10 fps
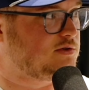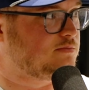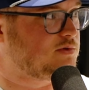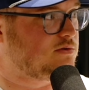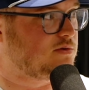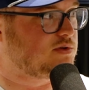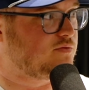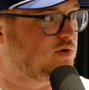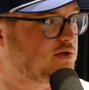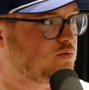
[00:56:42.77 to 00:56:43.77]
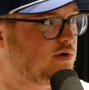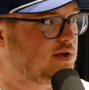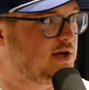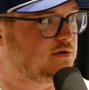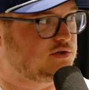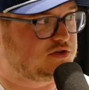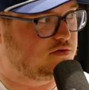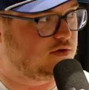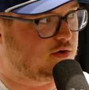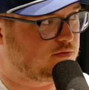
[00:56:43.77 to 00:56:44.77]
some some stuff you guys are working on, or just
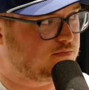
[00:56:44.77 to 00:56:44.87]
sure. you know